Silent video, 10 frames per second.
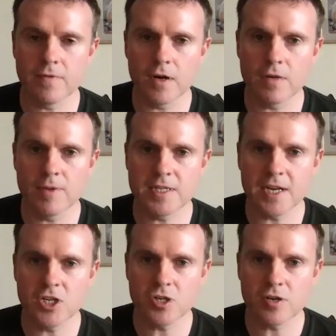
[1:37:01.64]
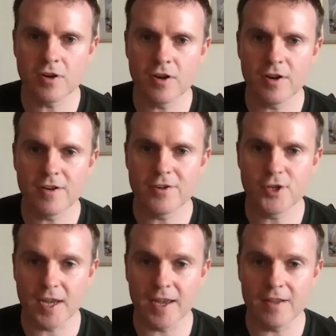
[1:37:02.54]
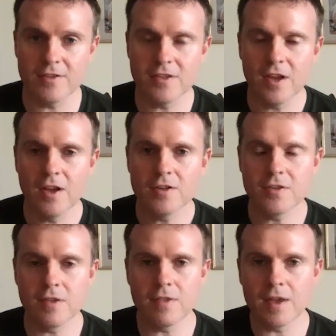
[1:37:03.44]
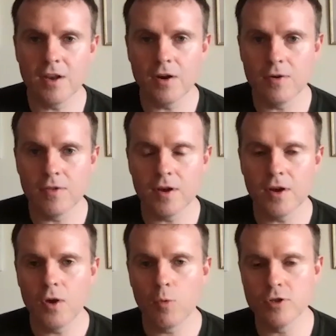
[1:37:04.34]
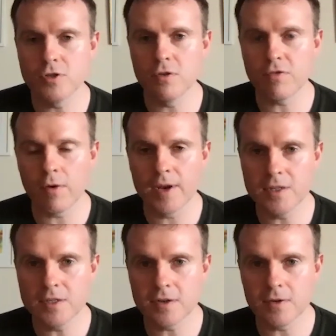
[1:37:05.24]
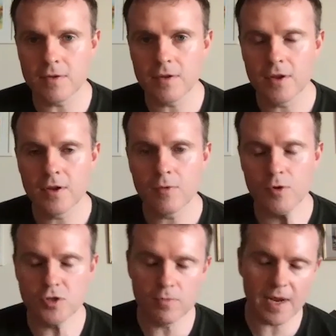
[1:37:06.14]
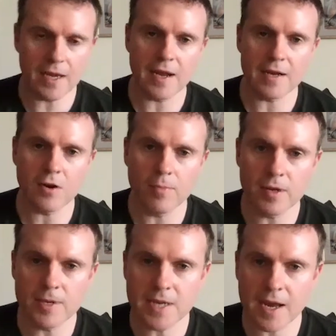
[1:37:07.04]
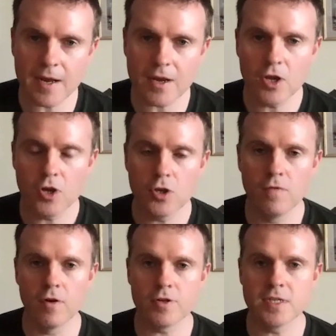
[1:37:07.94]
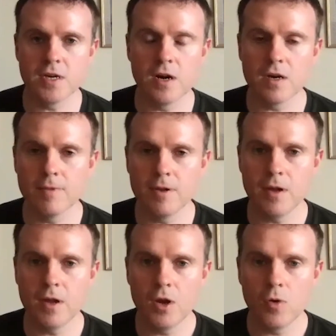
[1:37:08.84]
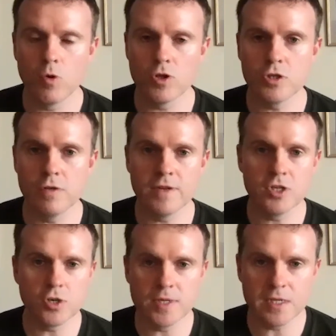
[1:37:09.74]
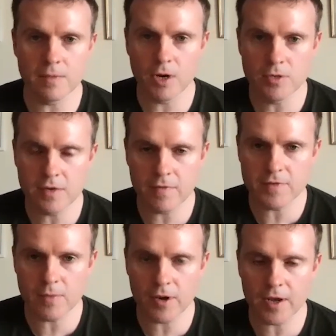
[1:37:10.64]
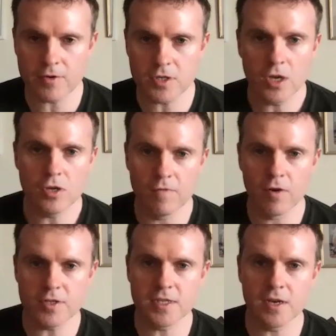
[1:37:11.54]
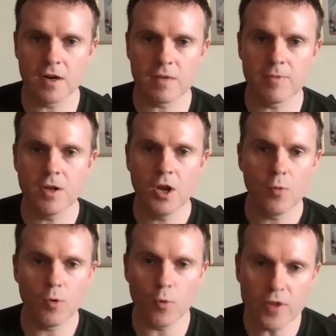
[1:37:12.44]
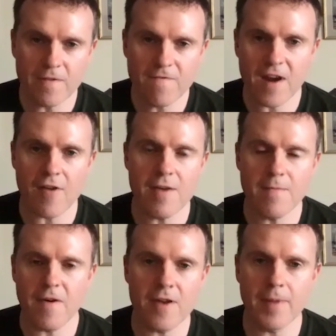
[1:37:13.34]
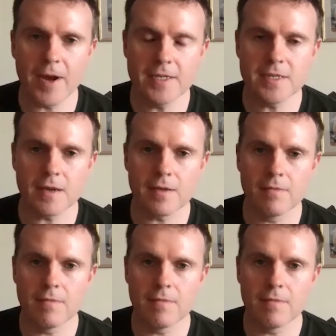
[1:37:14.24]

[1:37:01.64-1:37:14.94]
of argumentation to kids, so that they know that once you throw an insult, once you make an ad hominem attack, you've lost the argument. Once you've intuited the motive of someone else, you've lost the argument. Well, all these very, very basic